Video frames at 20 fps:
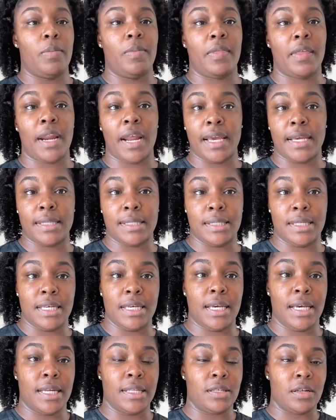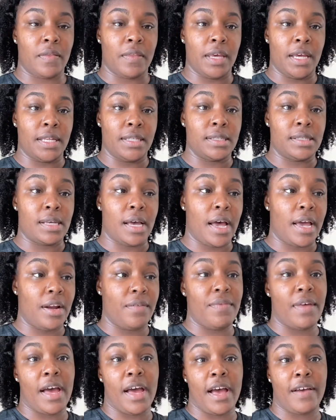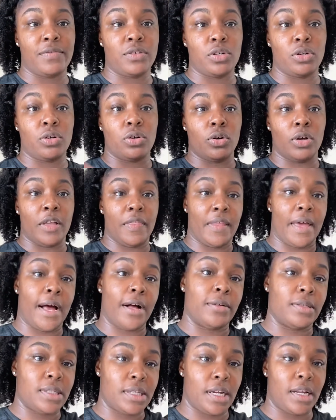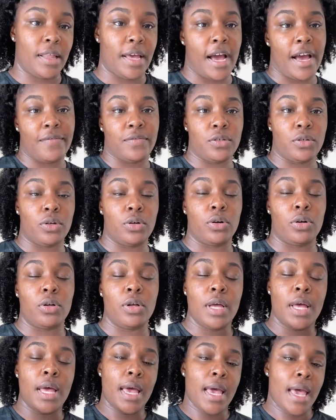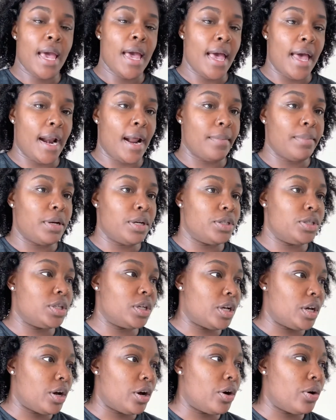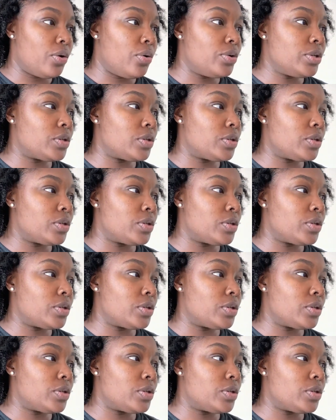and then I can seat kids on the inside of the half circle and the outside of the half circle, and I'm good to go.